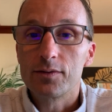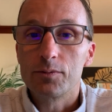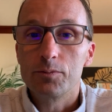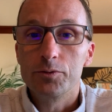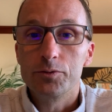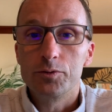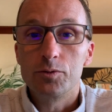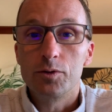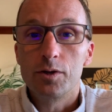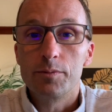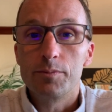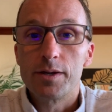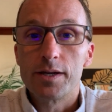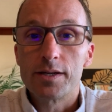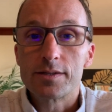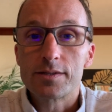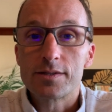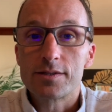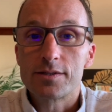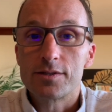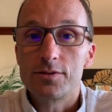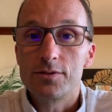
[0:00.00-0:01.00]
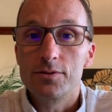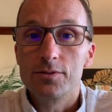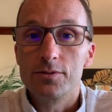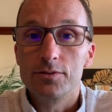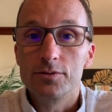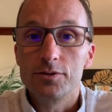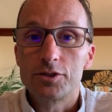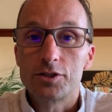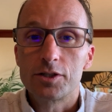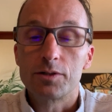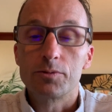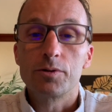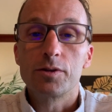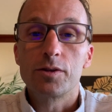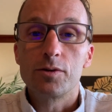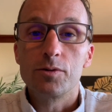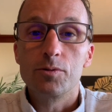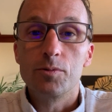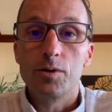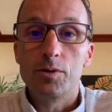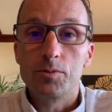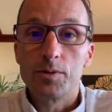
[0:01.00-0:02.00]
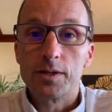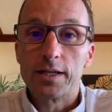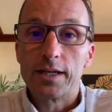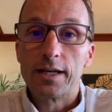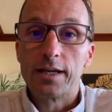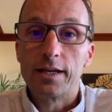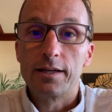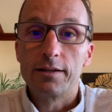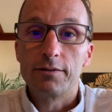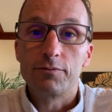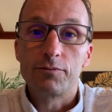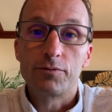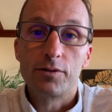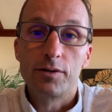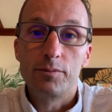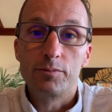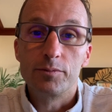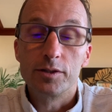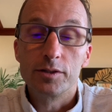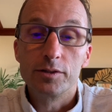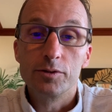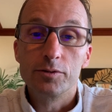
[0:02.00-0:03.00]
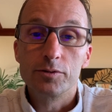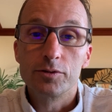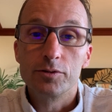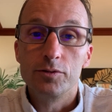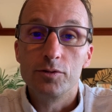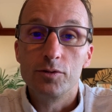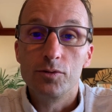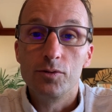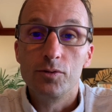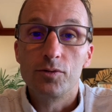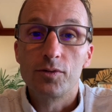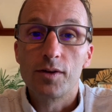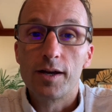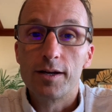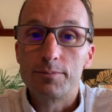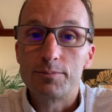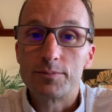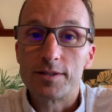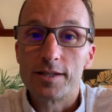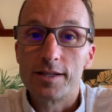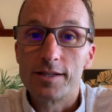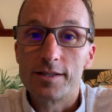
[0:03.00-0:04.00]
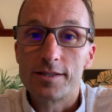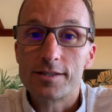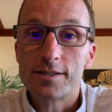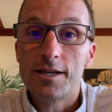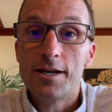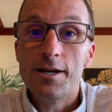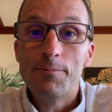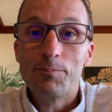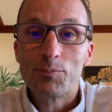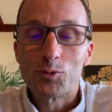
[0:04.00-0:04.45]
and we'll do our best to share with you what we can from the local news updates.